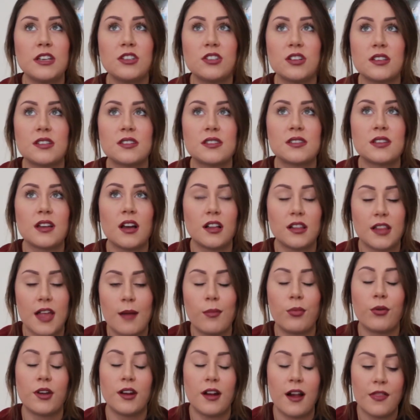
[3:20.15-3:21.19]
just
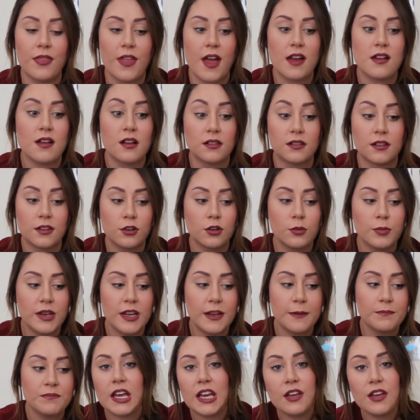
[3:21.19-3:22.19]
elaborate on that a little bit.